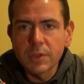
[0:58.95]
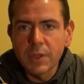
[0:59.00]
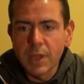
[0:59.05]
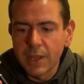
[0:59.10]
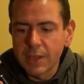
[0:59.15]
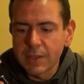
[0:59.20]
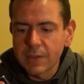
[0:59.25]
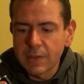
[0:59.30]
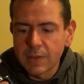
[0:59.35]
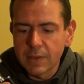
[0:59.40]

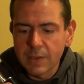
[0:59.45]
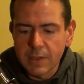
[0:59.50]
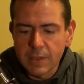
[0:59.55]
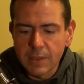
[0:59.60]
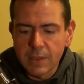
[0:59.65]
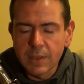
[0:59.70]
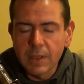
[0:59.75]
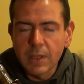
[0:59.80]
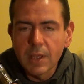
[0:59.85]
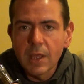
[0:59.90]
that
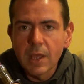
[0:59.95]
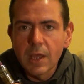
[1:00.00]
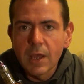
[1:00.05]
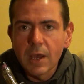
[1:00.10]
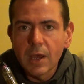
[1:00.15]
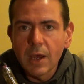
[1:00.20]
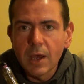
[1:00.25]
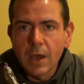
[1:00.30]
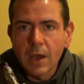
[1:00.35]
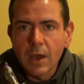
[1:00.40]

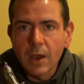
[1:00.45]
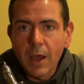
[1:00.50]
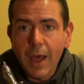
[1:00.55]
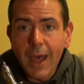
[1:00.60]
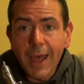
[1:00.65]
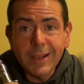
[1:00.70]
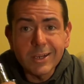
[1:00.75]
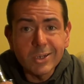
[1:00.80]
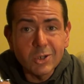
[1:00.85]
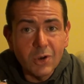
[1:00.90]

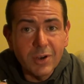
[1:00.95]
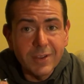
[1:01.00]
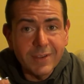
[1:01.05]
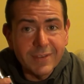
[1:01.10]
actually